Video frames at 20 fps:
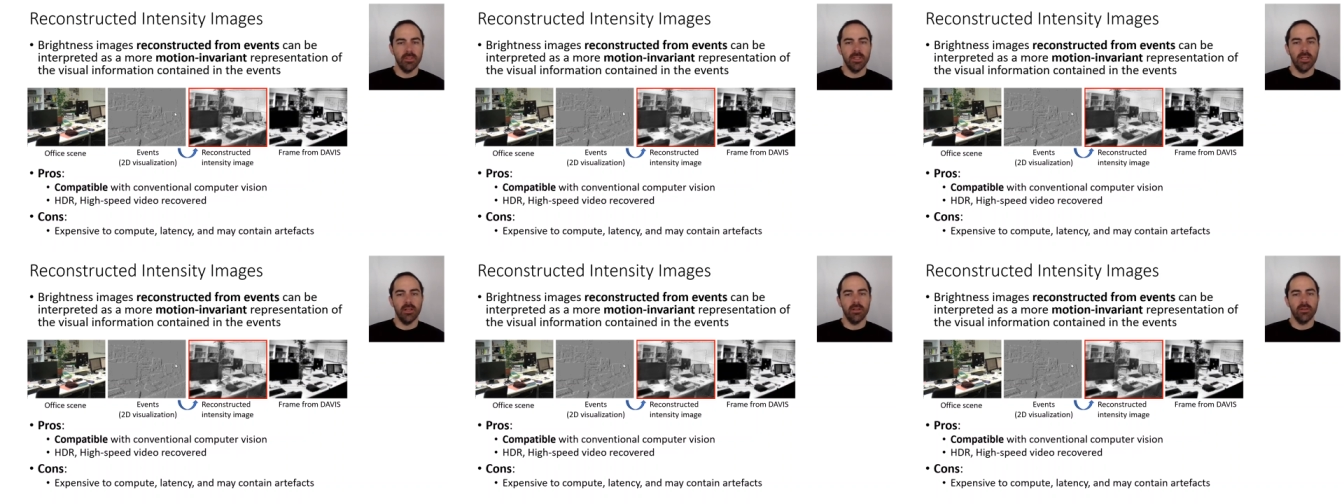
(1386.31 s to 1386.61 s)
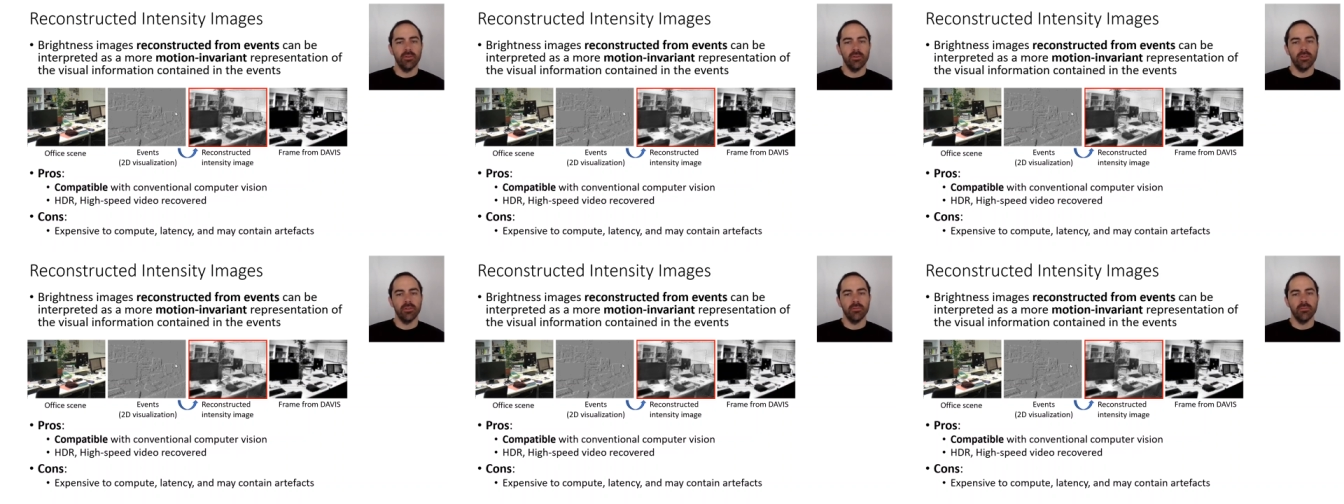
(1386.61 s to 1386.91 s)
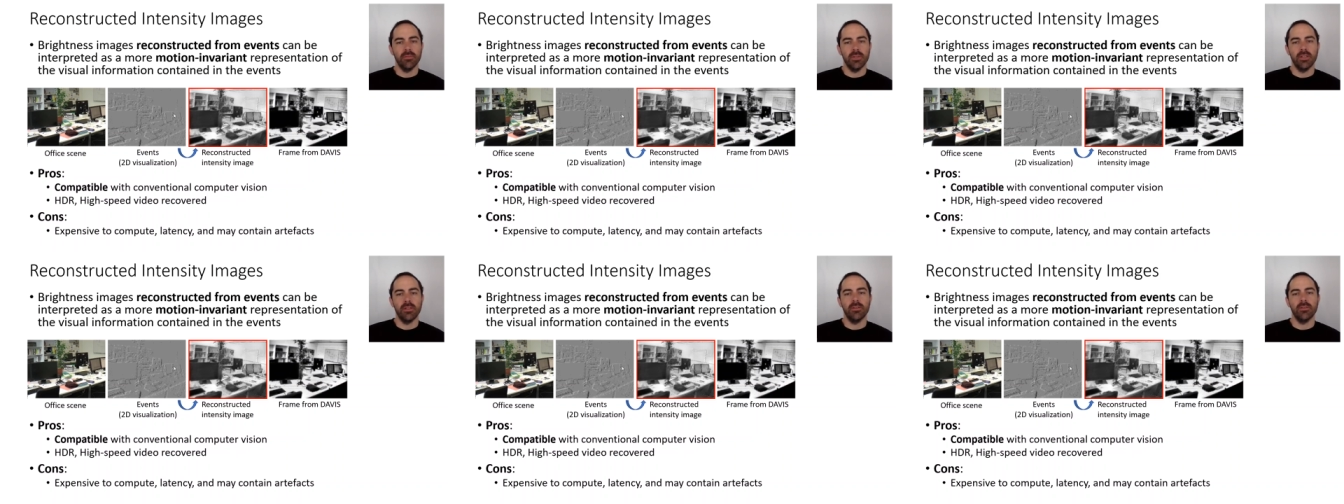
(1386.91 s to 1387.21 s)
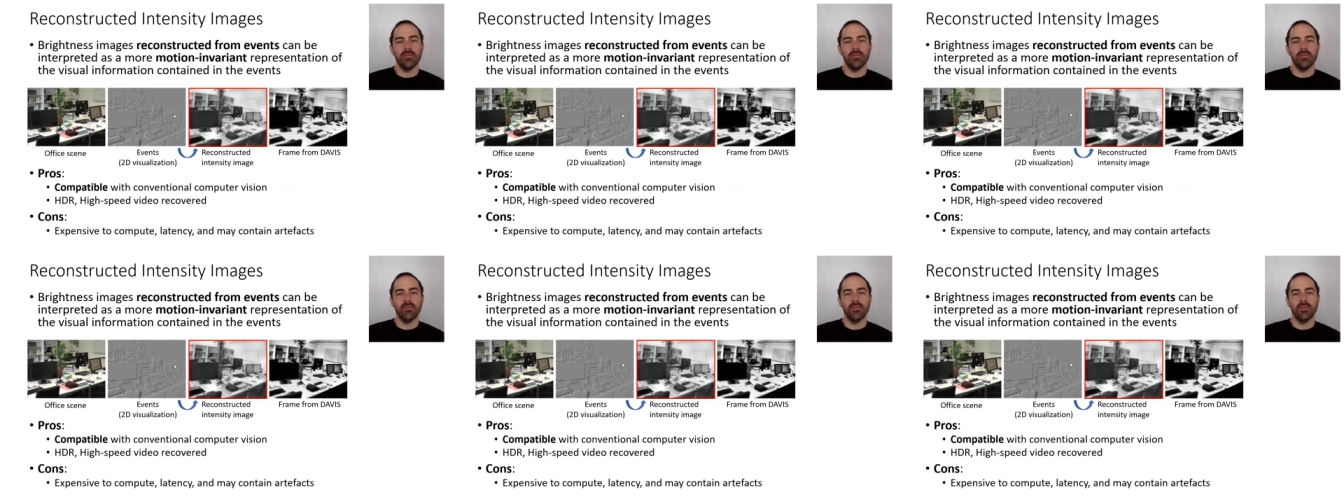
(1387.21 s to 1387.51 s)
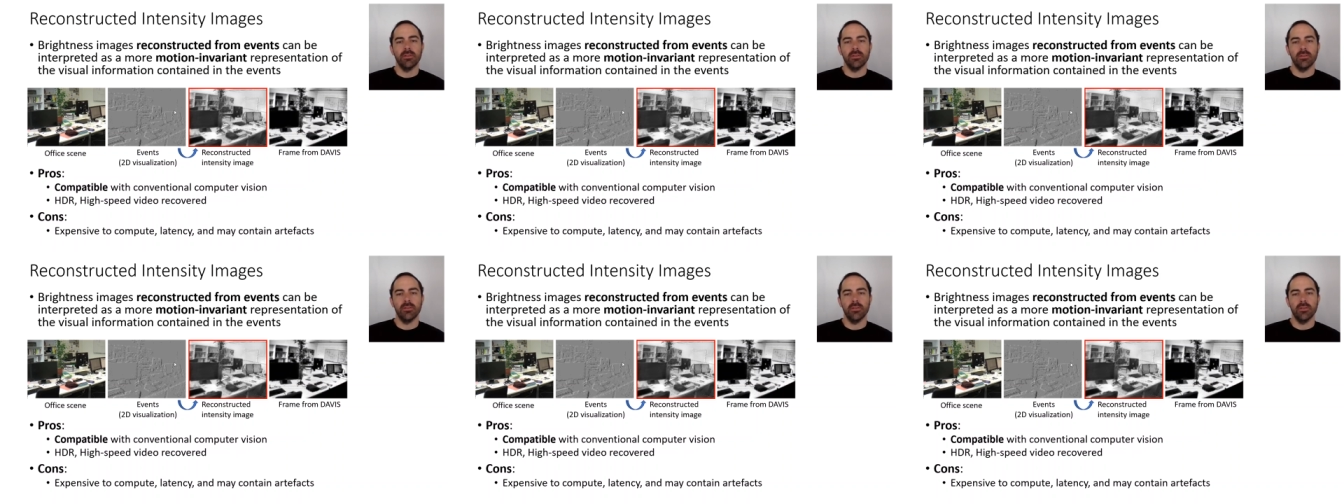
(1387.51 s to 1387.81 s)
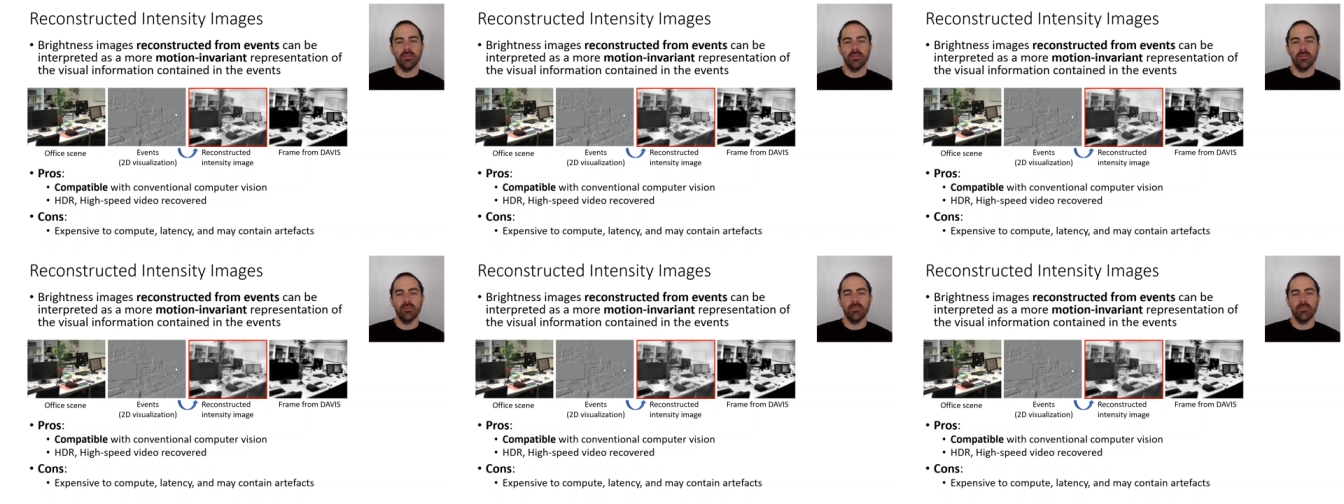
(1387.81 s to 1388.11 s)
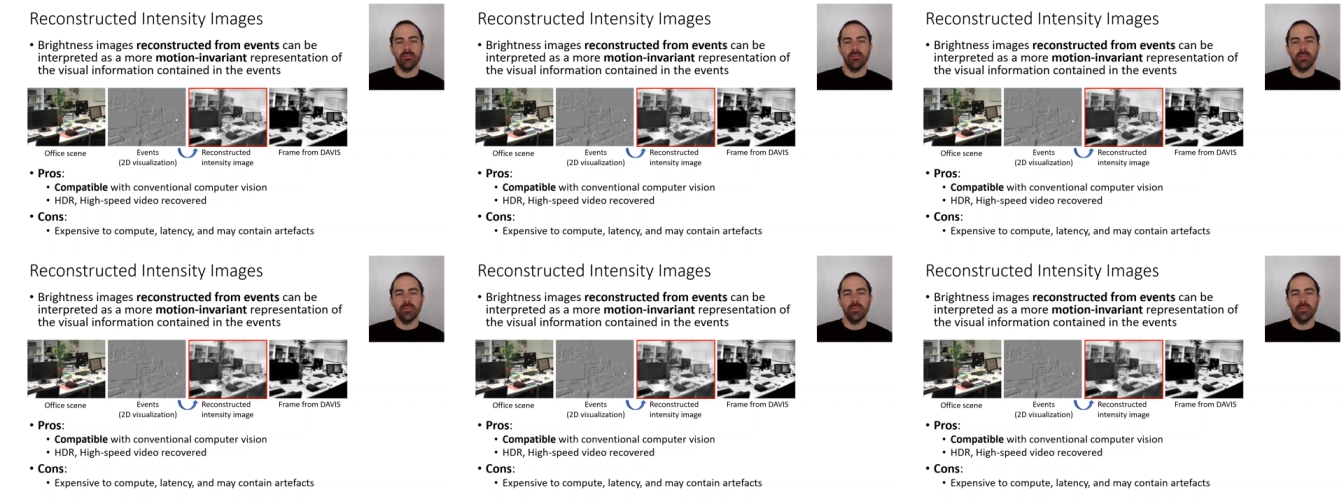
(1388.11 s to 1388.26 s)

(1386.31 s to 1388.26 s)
the algorithm may not uh,